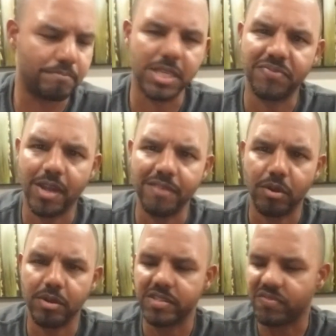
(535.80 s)
B5
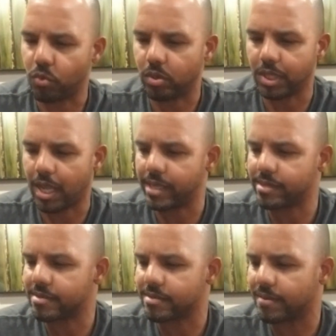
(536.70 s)
RS4
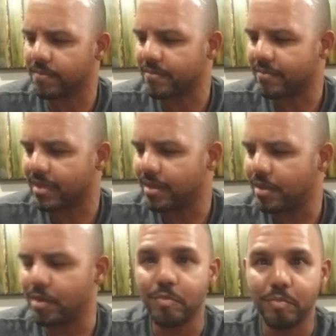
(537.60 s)
lines.
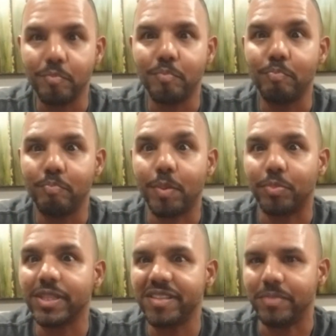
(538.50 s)

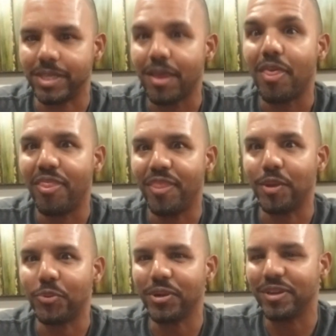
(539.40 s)
But believe me,
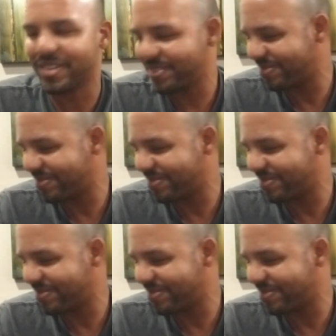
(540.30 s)
they'll work.